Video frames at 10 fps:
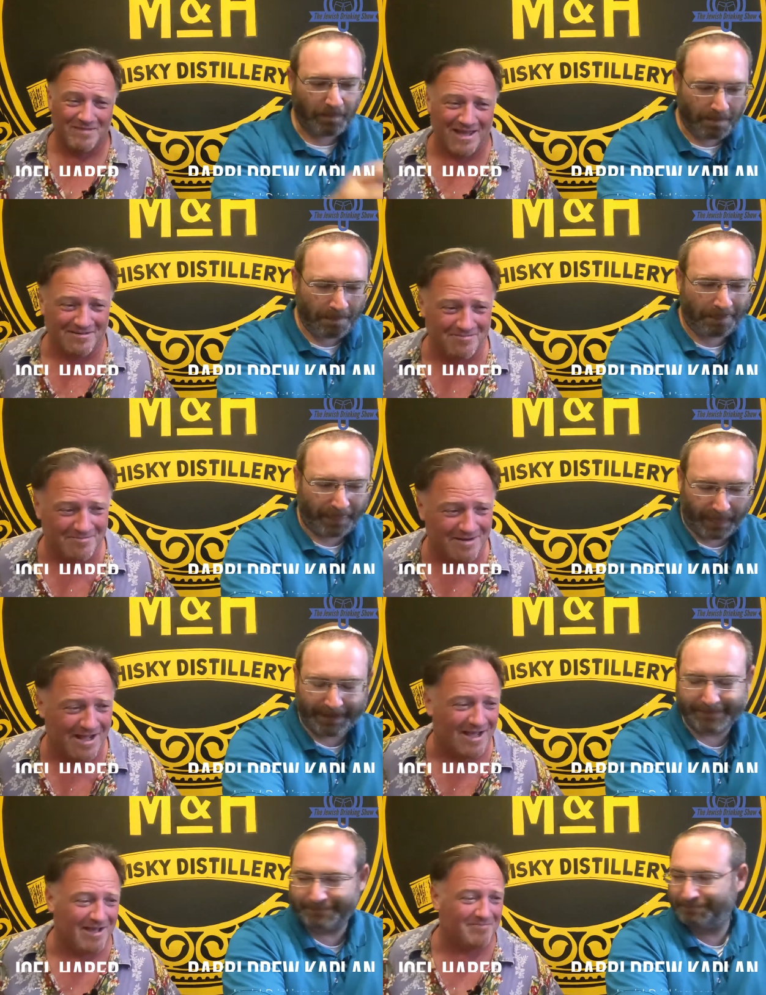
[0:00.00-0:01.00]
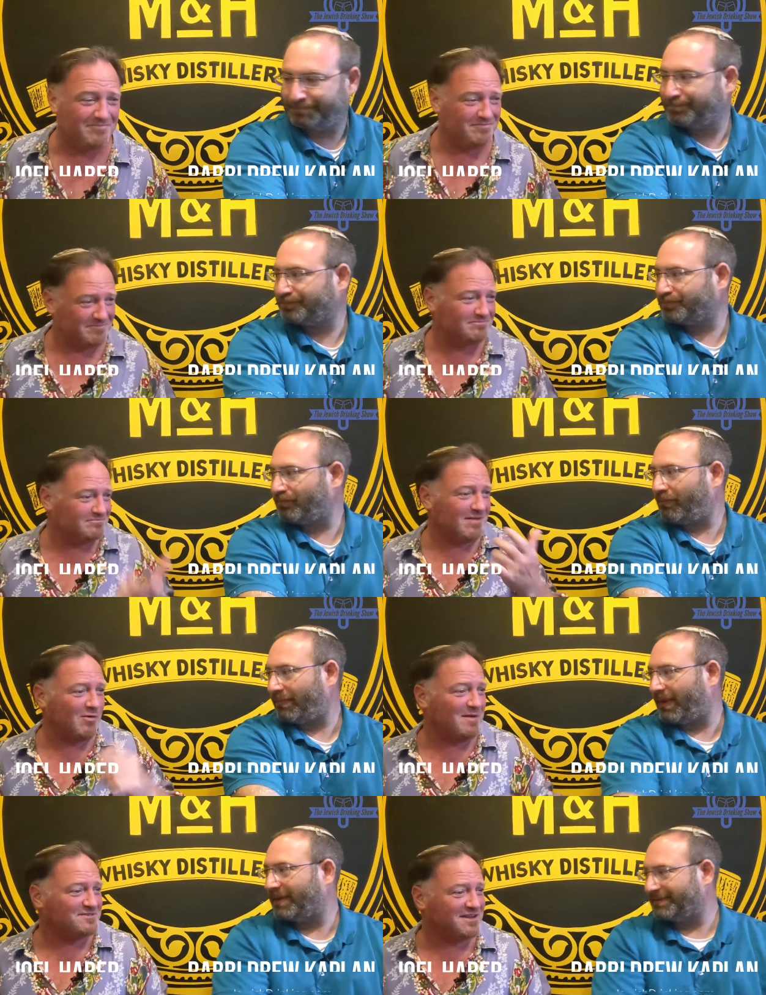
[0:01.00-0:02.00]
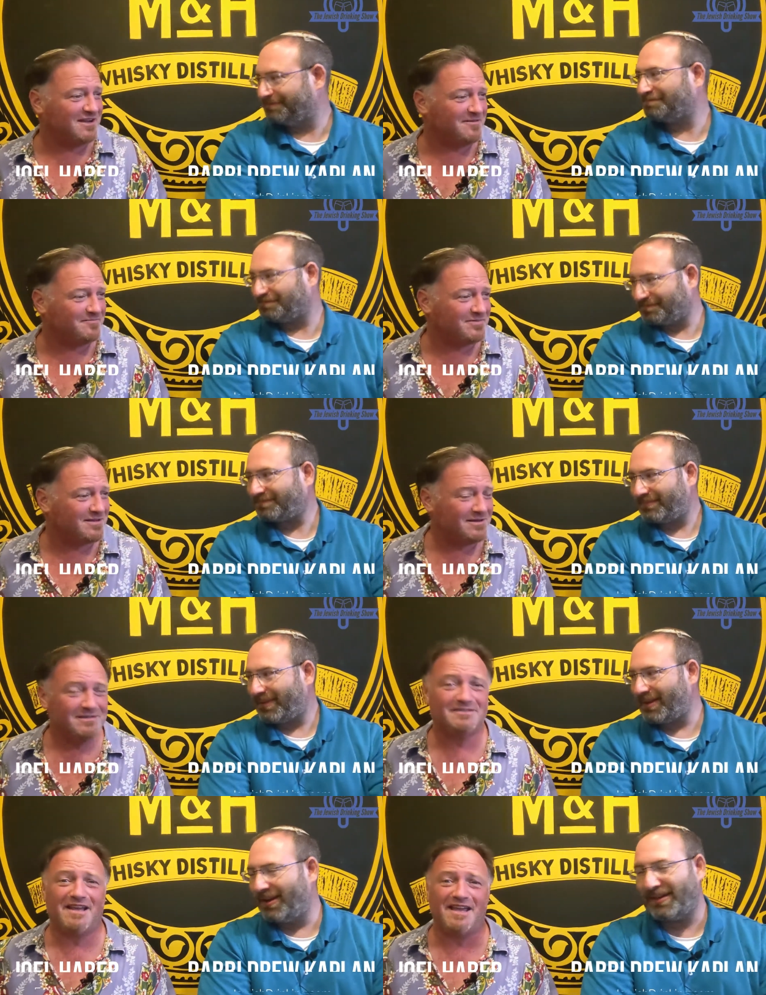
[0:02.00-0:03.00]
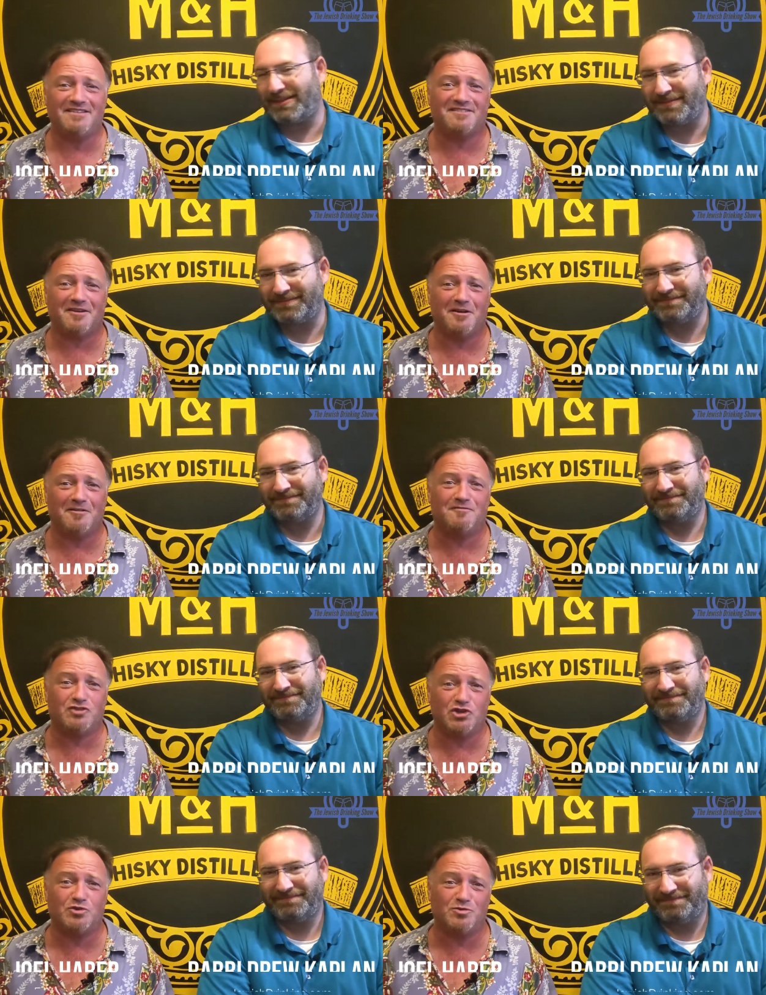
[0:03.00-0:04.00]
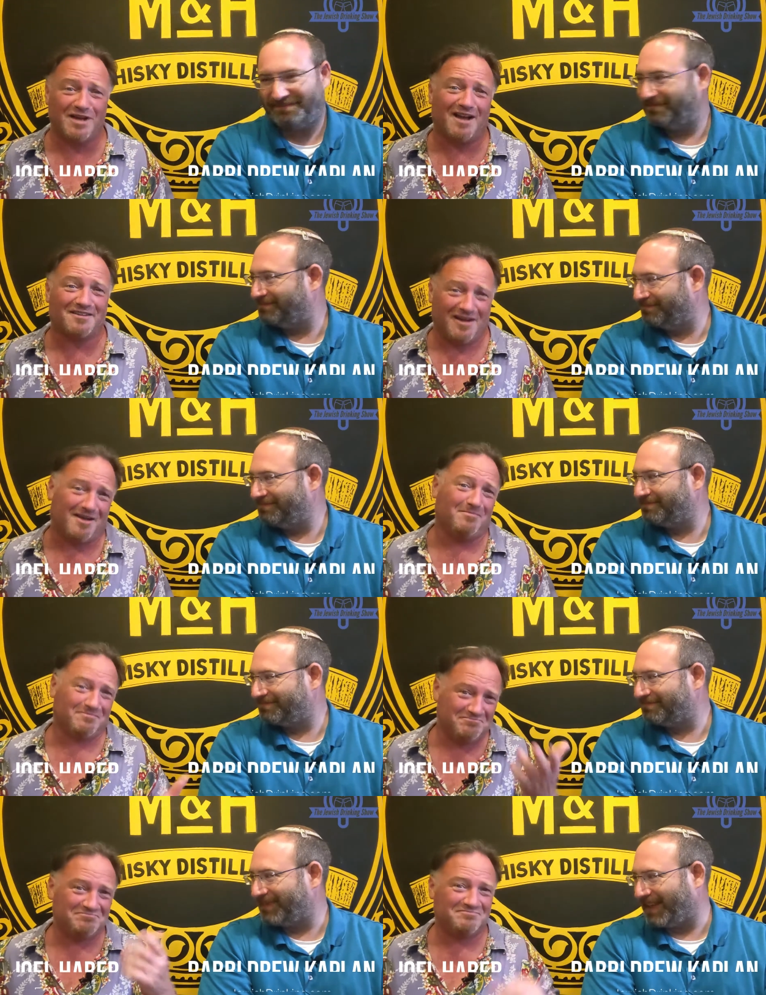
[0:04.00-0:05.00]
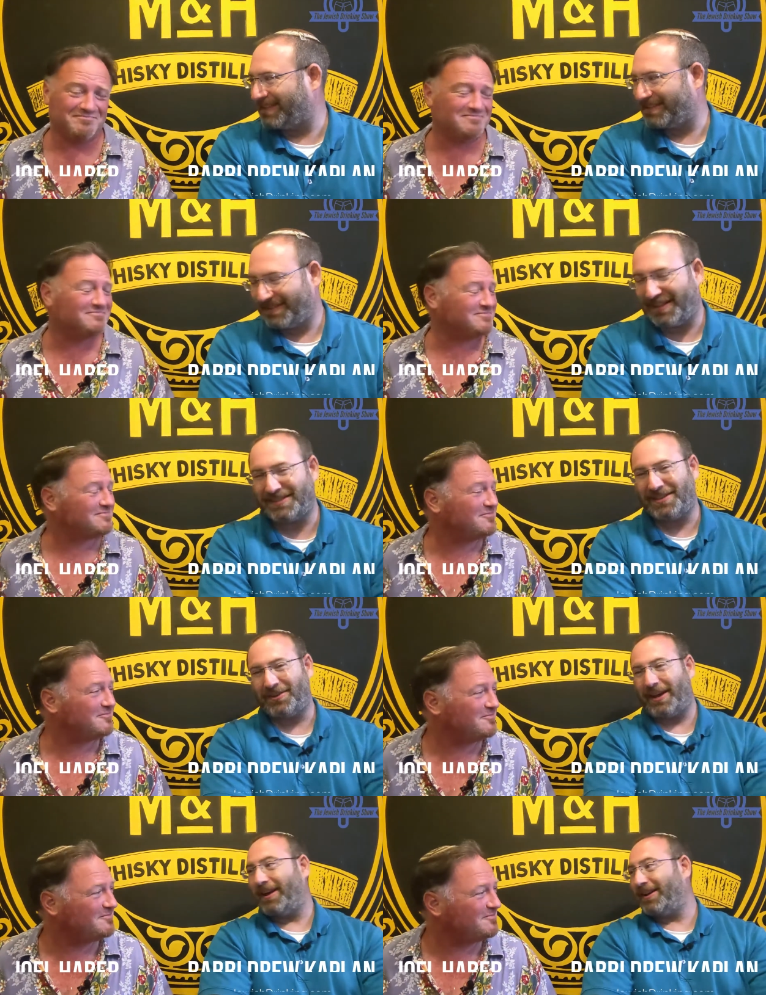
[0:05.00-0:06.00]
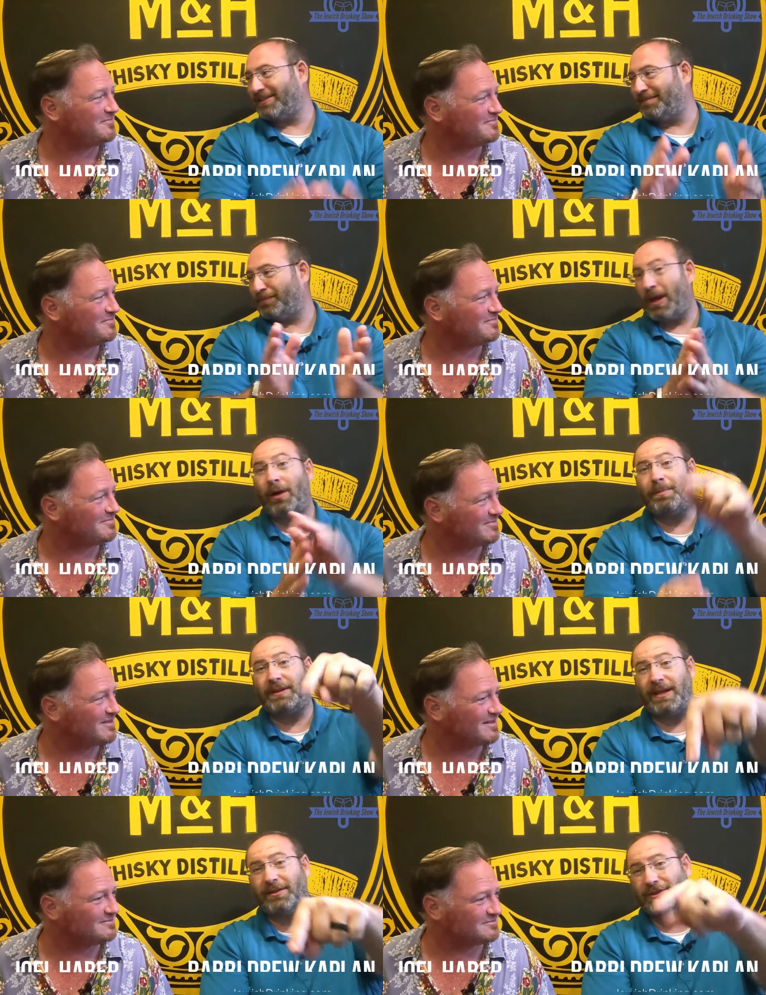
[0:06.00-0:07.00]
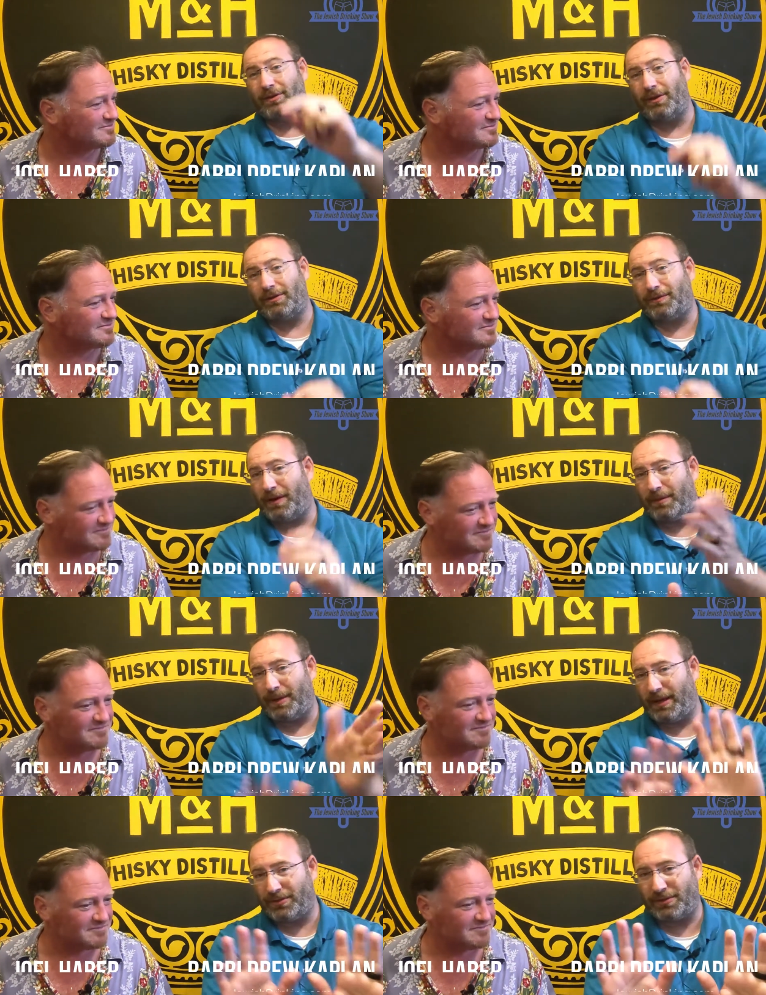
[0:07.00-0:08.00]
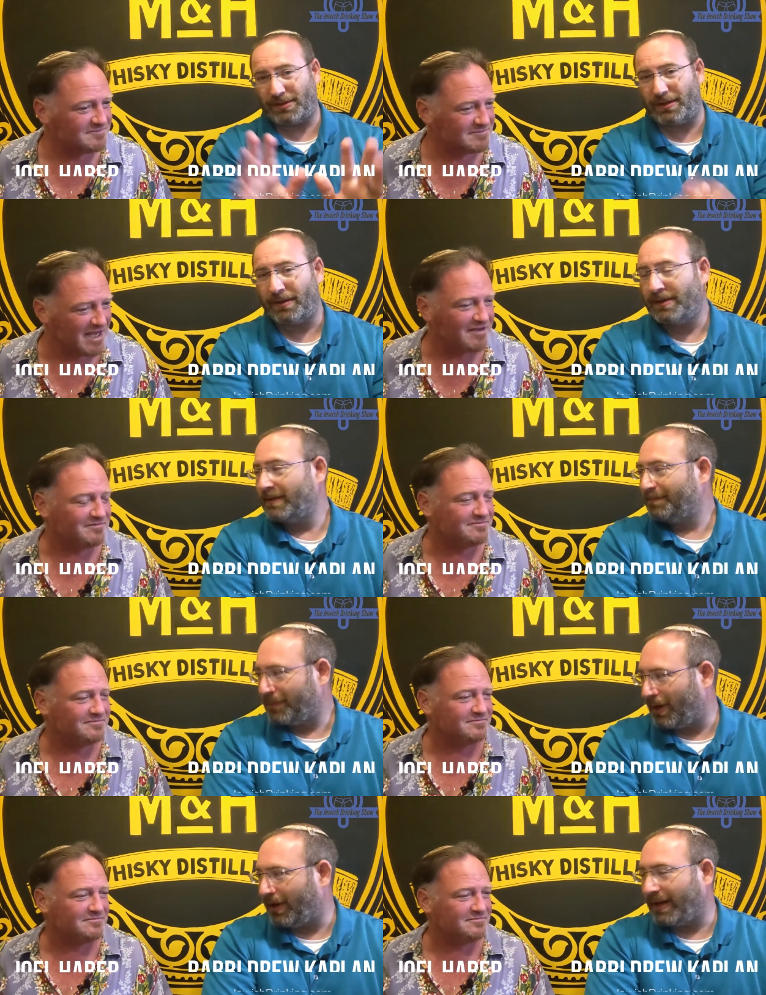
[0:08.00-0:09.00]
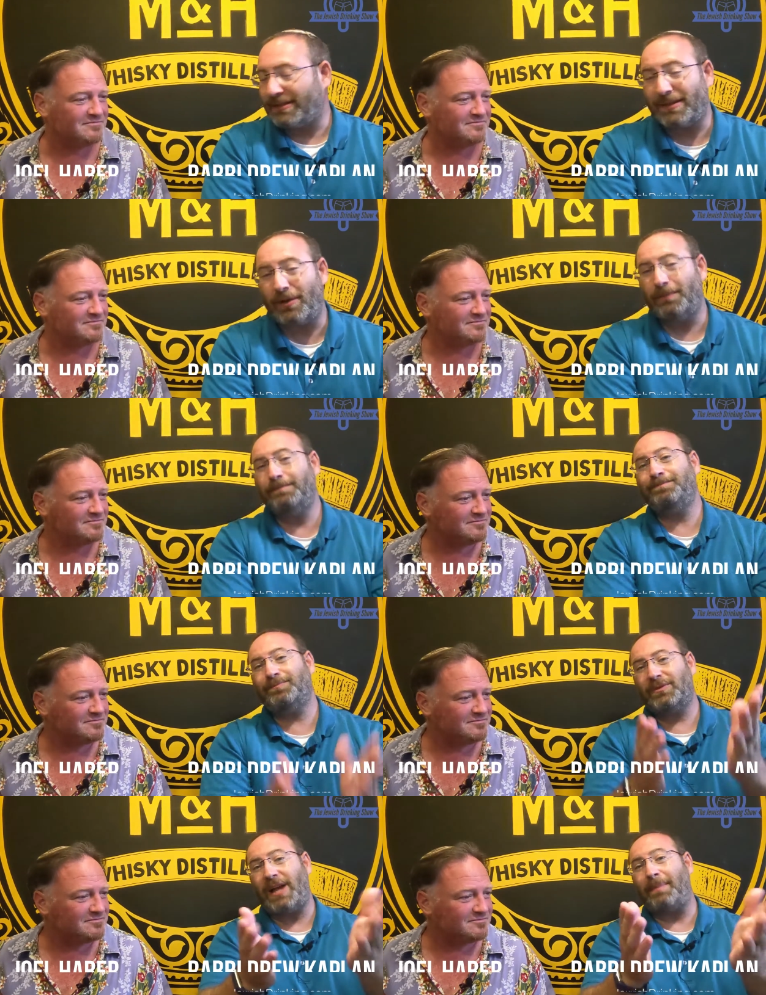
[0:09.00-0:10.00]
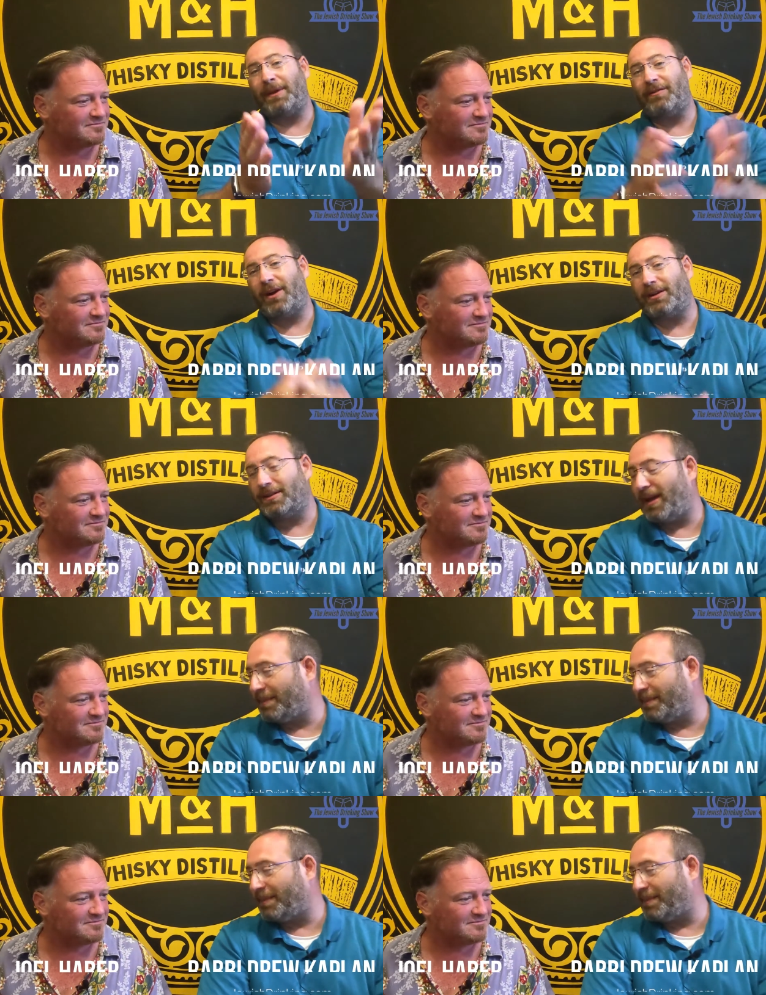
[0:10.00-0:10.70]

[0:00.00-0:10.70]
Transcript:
Speaker 1: then uh, my website, tasteofjew.com.
Speaker 2: Nice, nice. Okay, awesome. And I'll put that in the show notes for anybody interested. Yeah. Alrighty, so topic of our